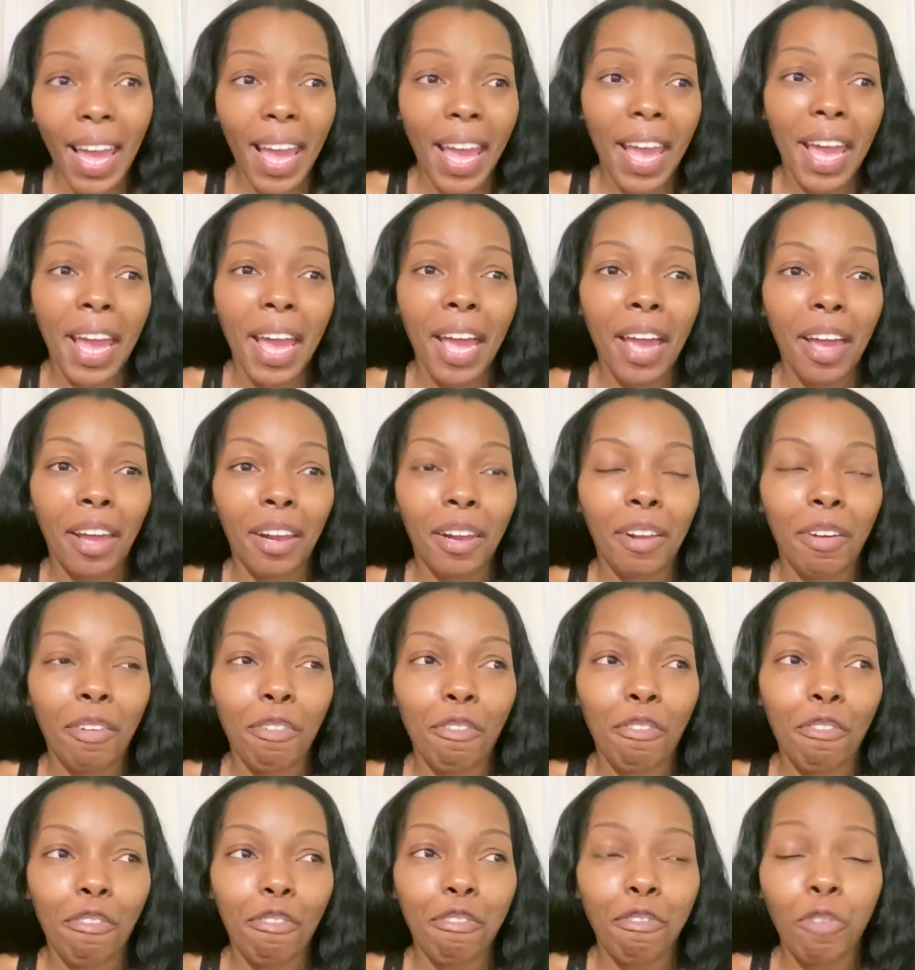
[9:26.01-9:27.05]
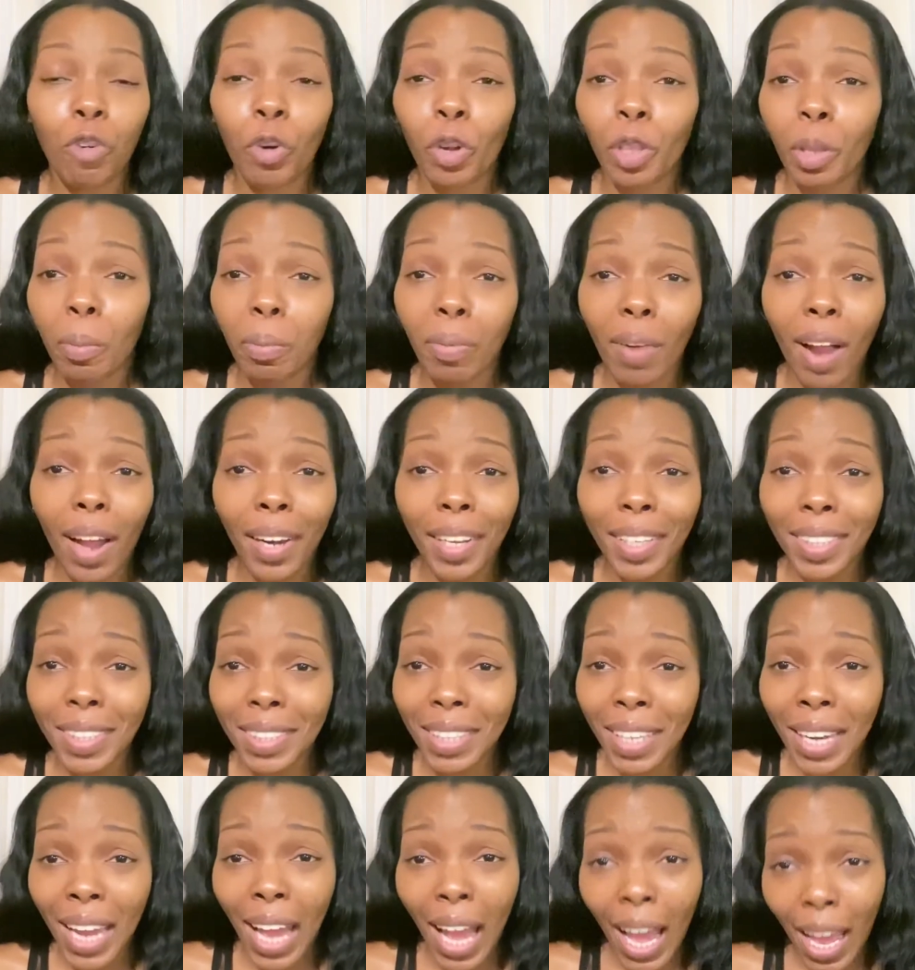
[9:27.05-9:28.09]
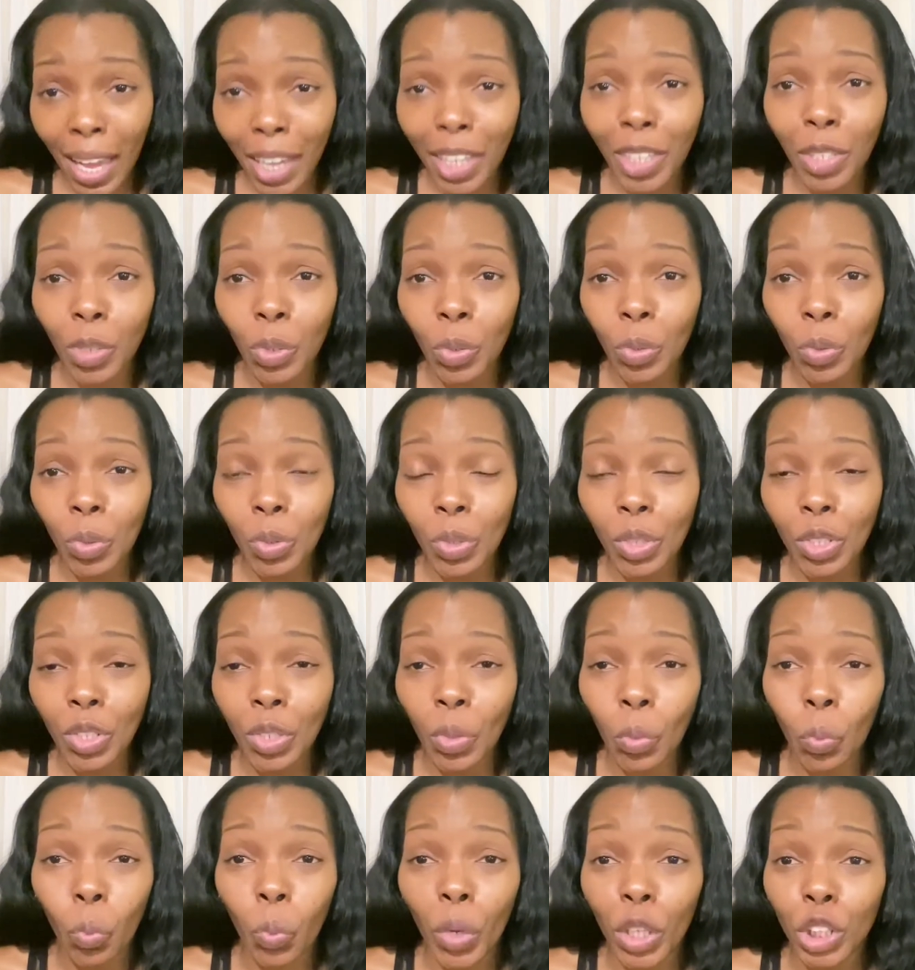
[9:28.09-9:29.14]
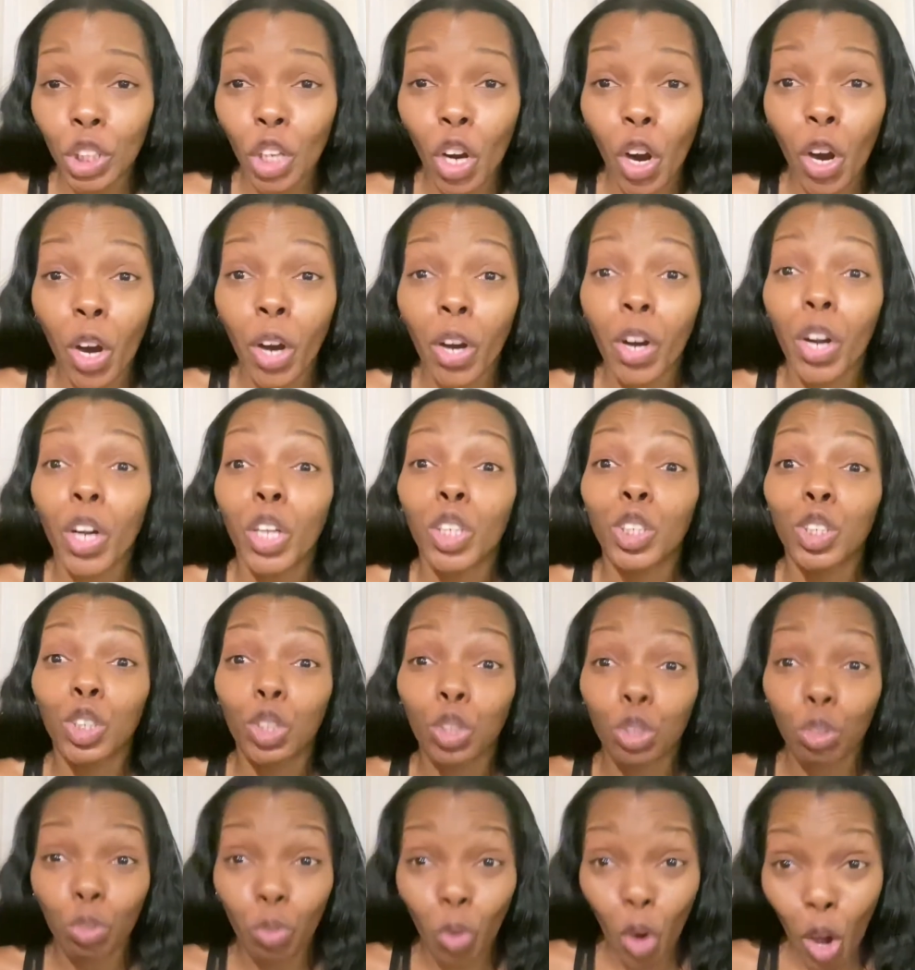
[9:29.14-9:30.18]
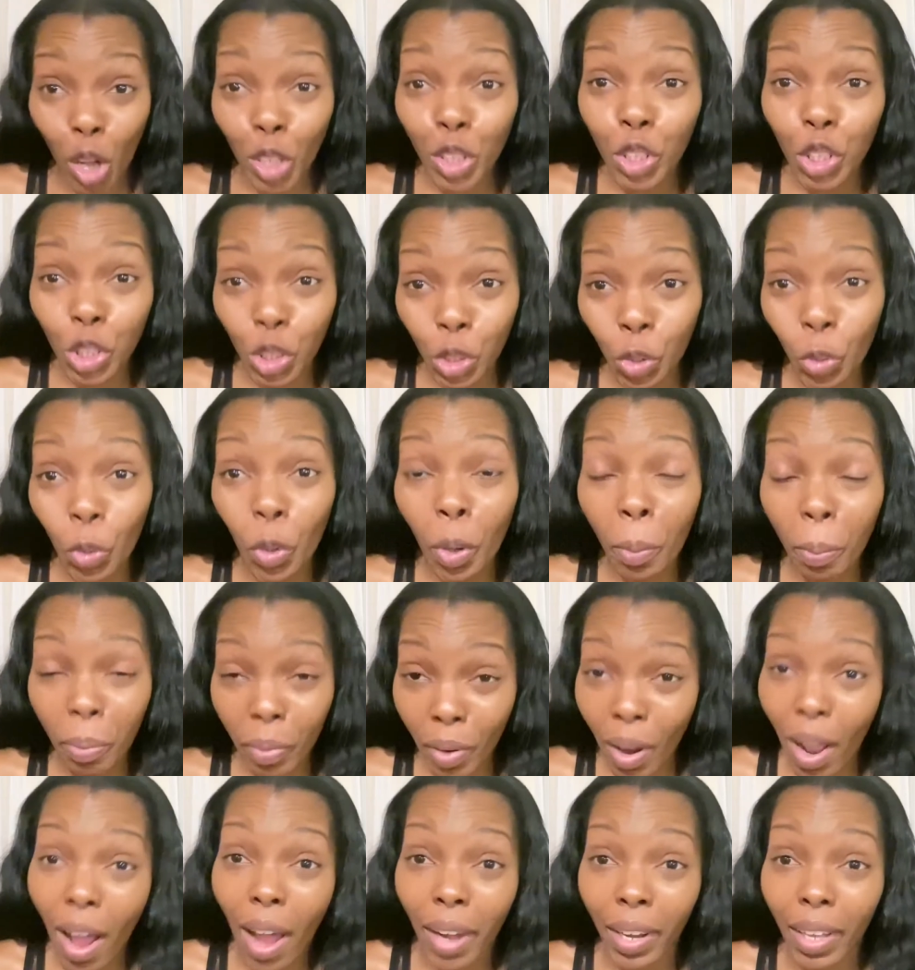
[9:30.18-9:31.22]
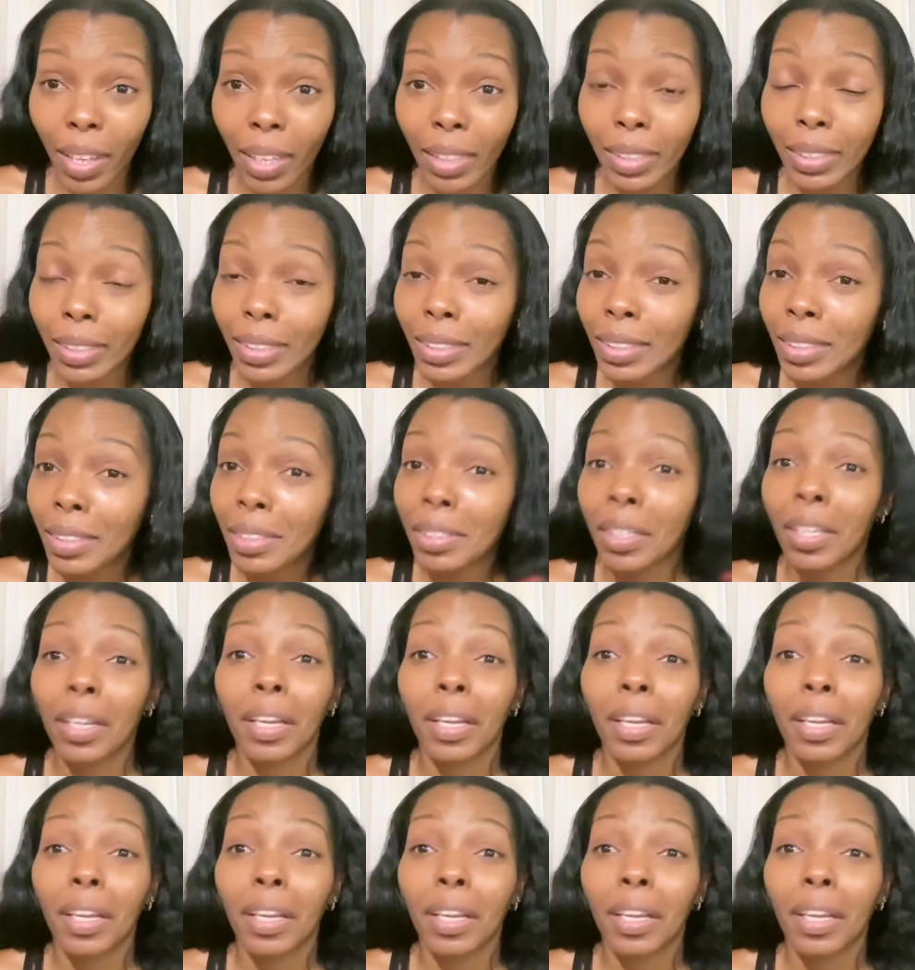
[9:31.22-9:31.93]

And for the products that I use, which are drugstore products,